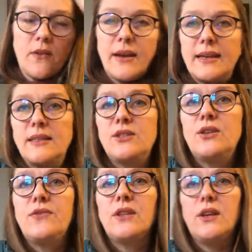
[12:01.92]
Right, let's
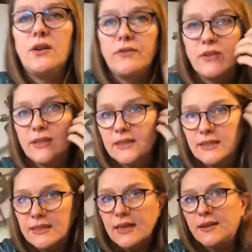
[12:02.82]
do it for the lower
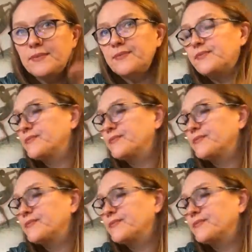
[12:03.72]
voices now.